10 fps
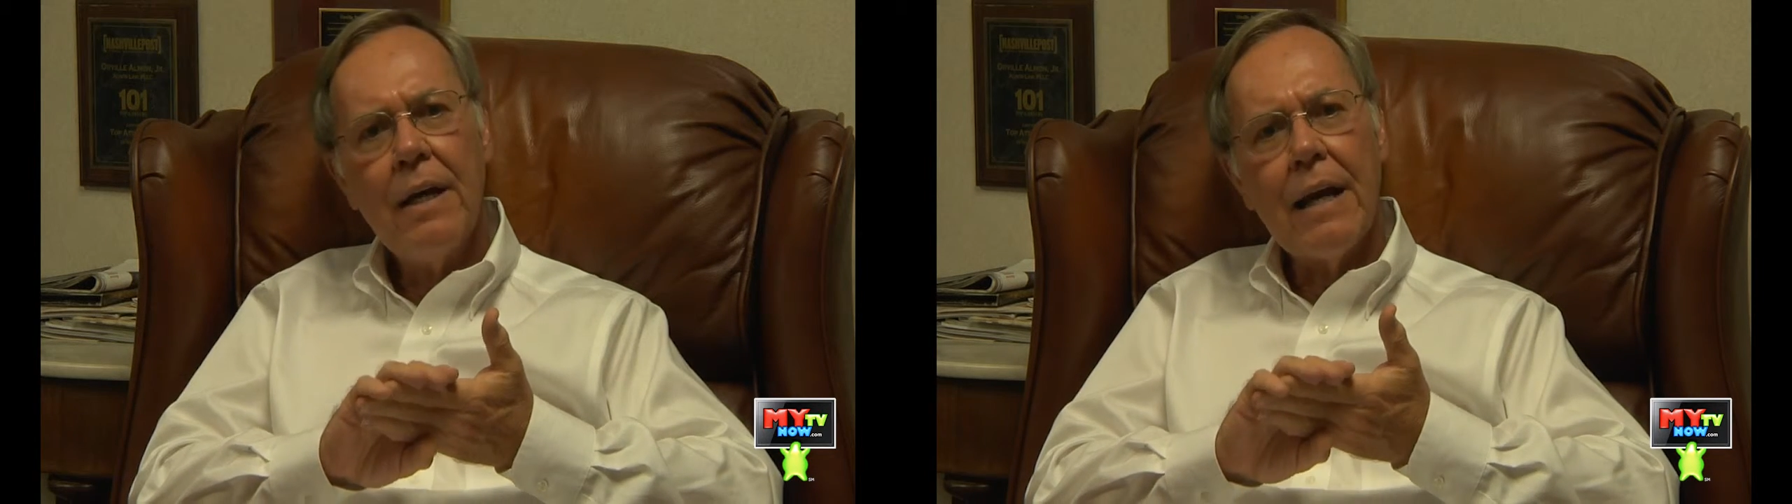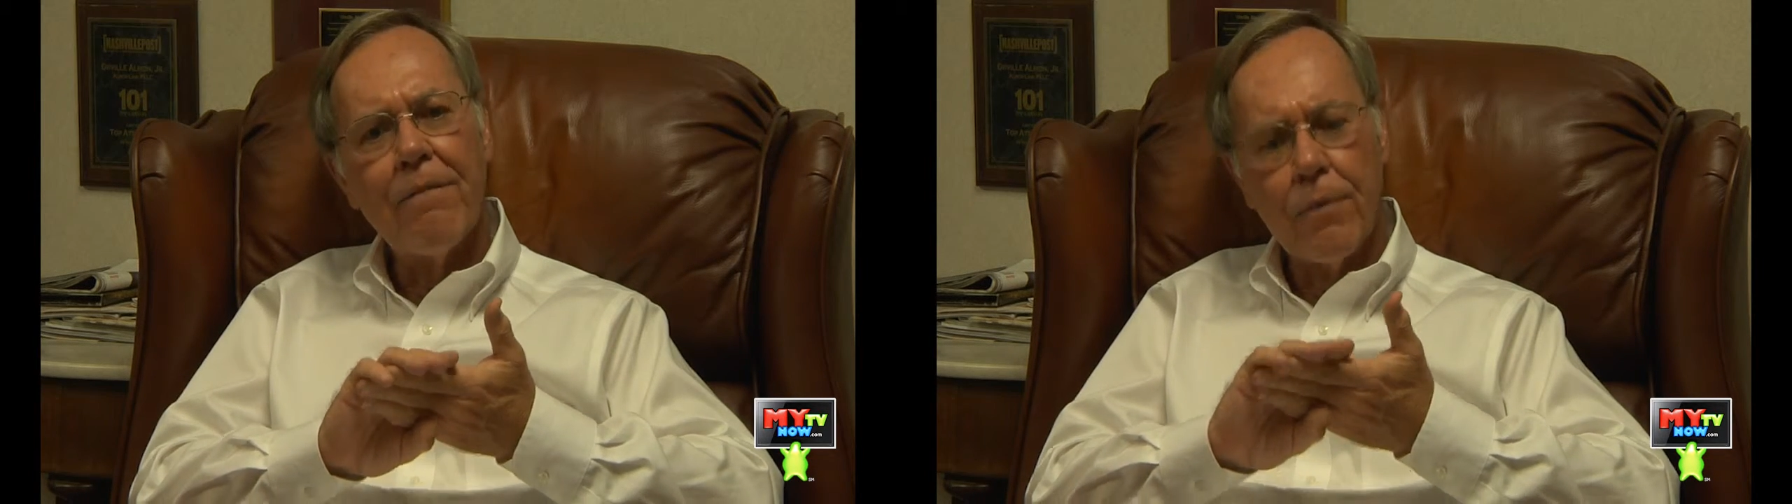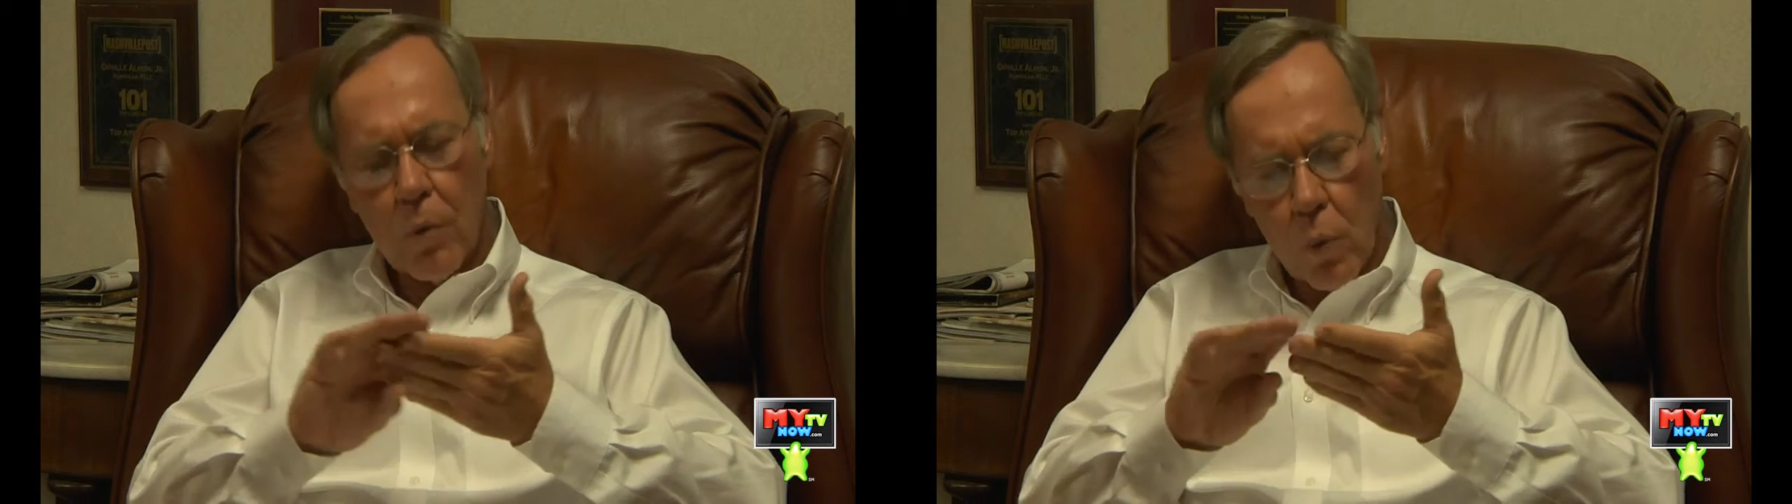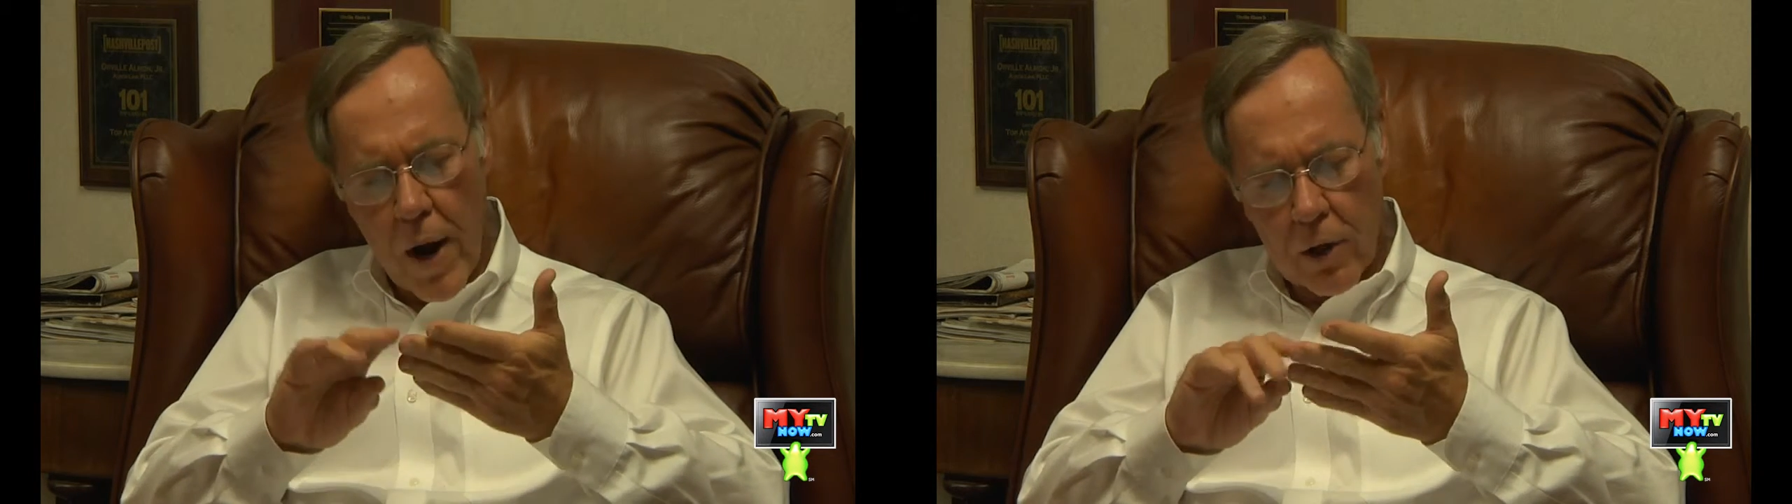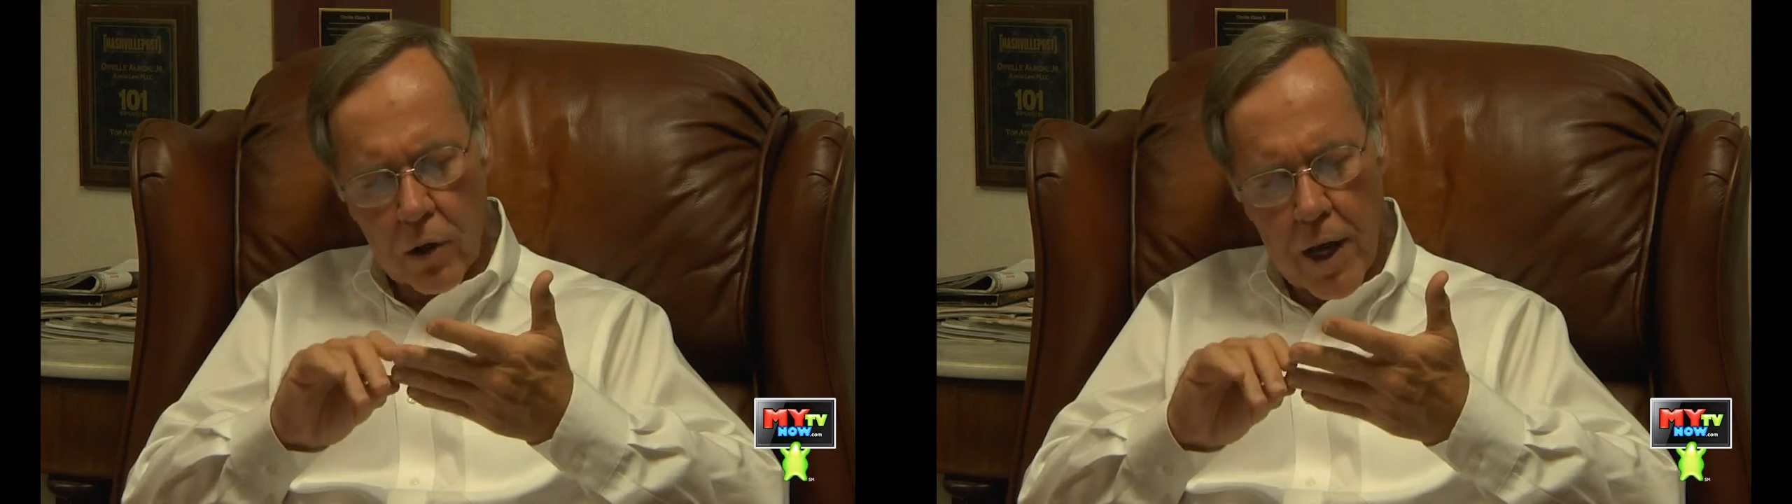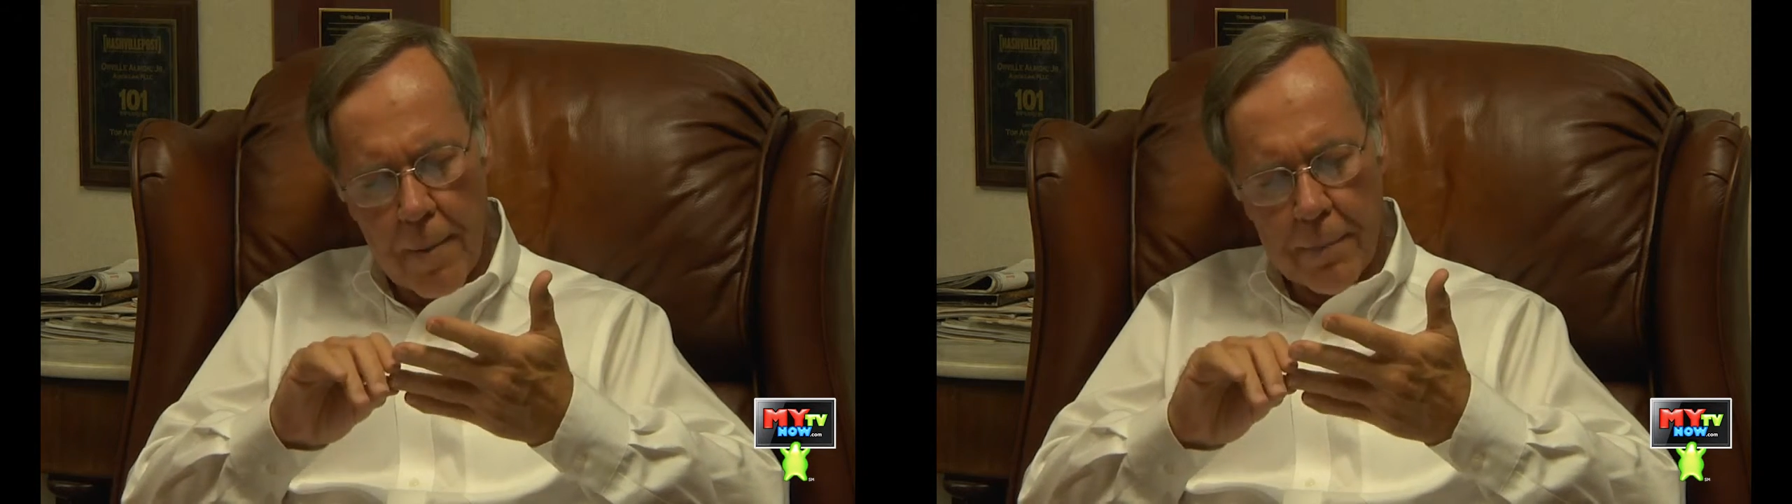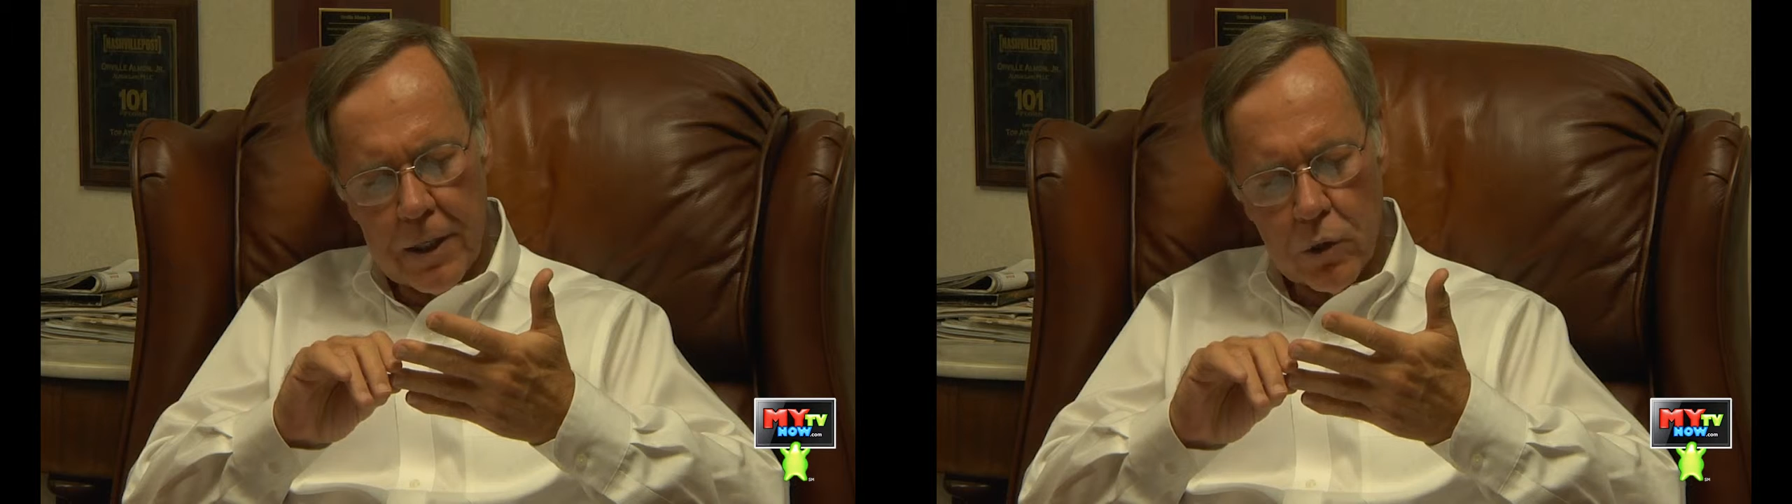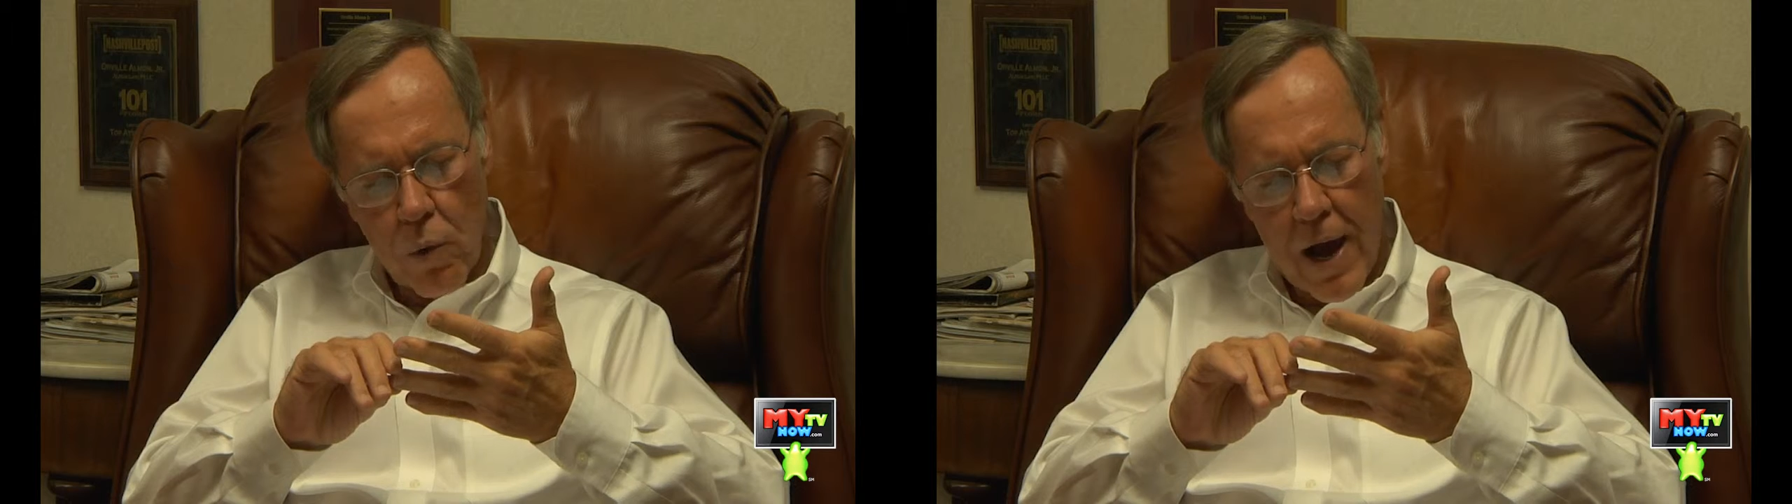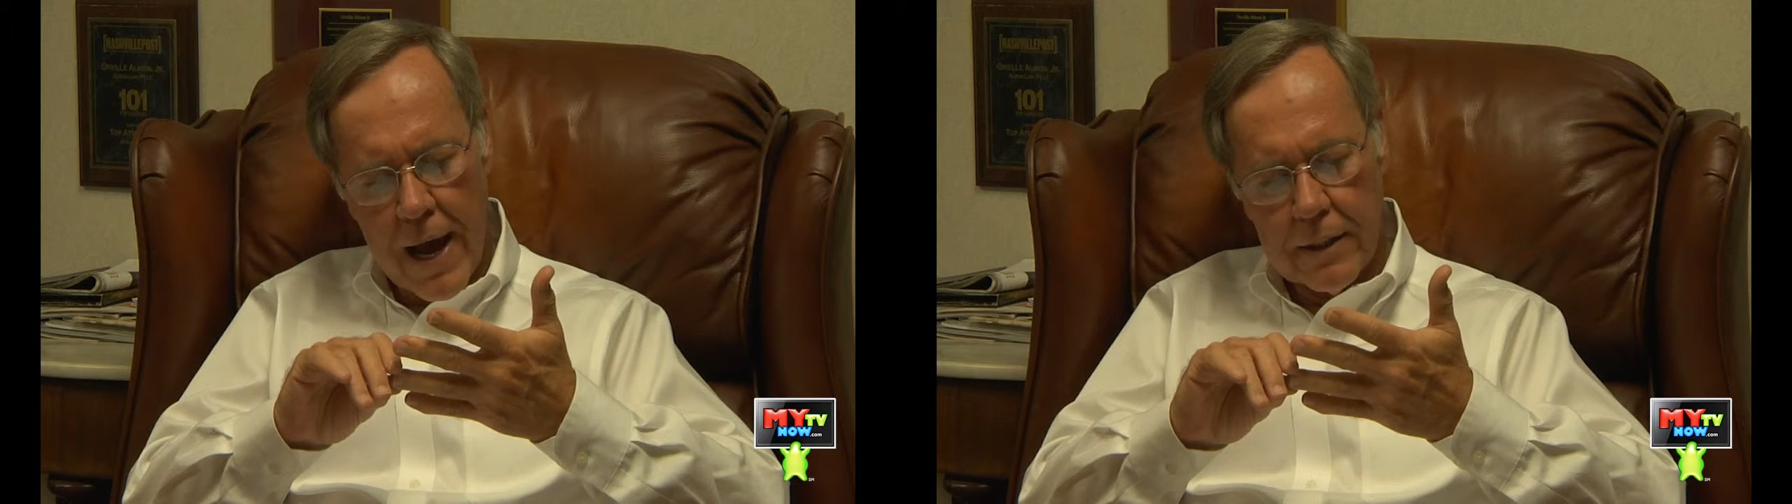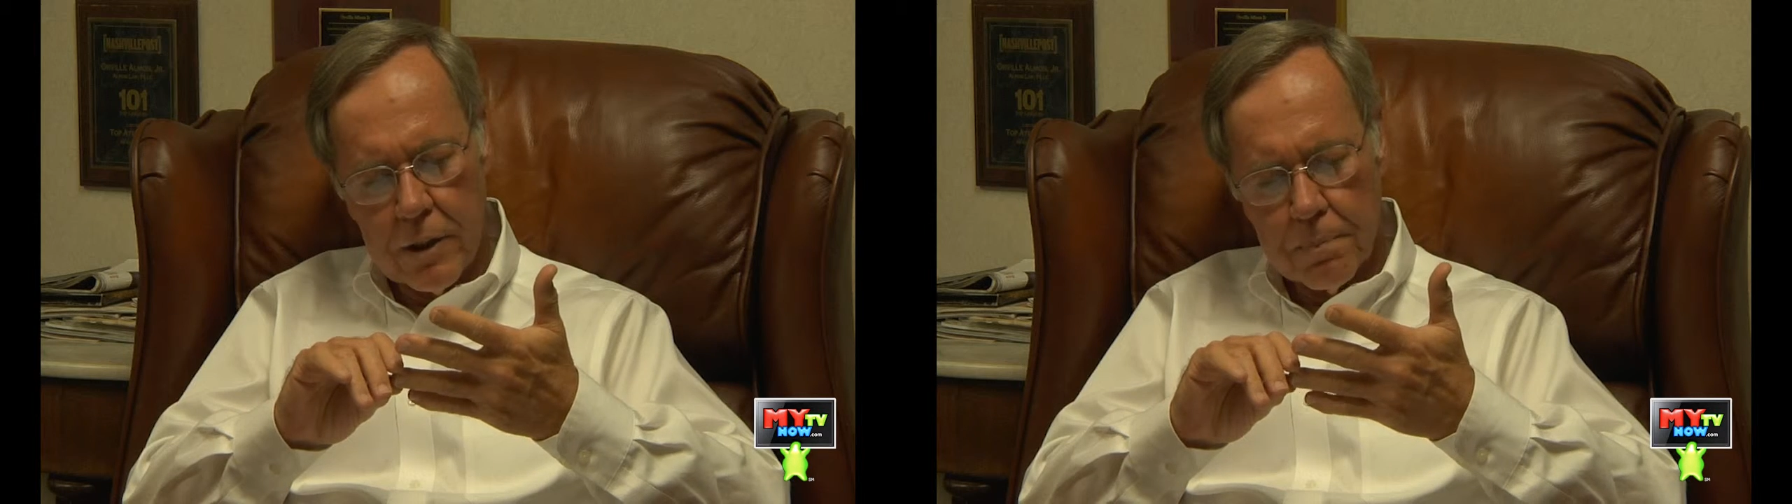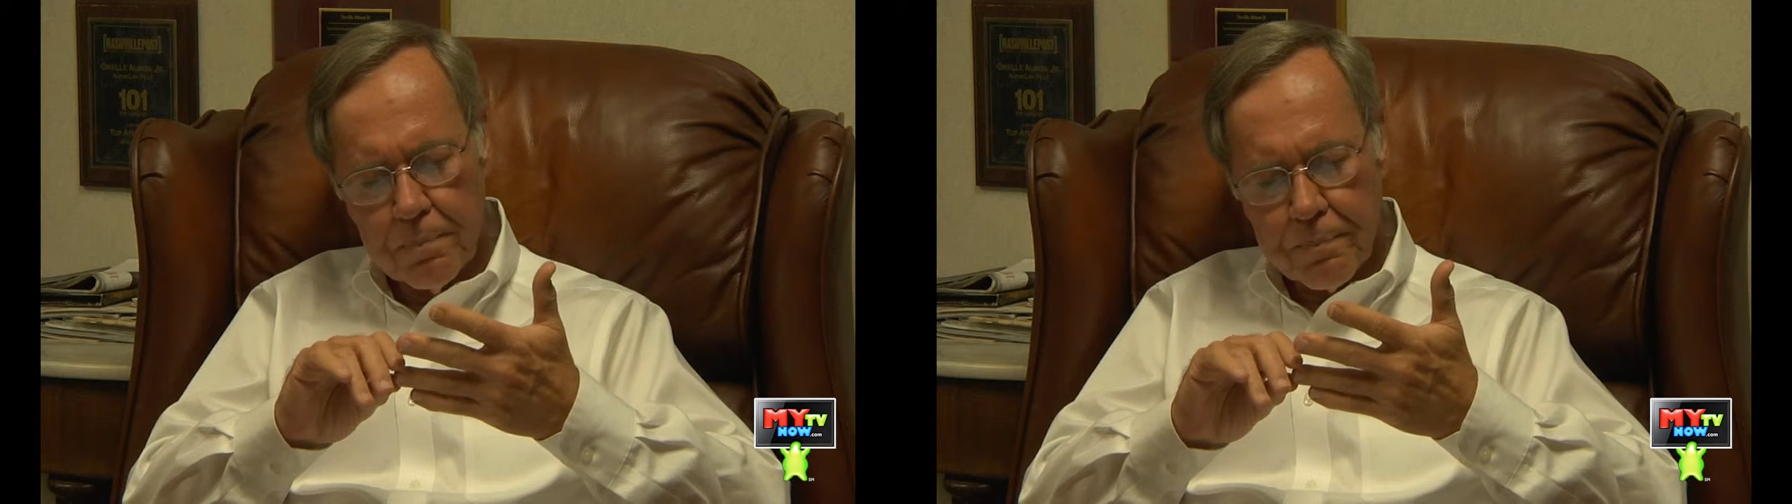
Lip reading: Now, from the record company's rights,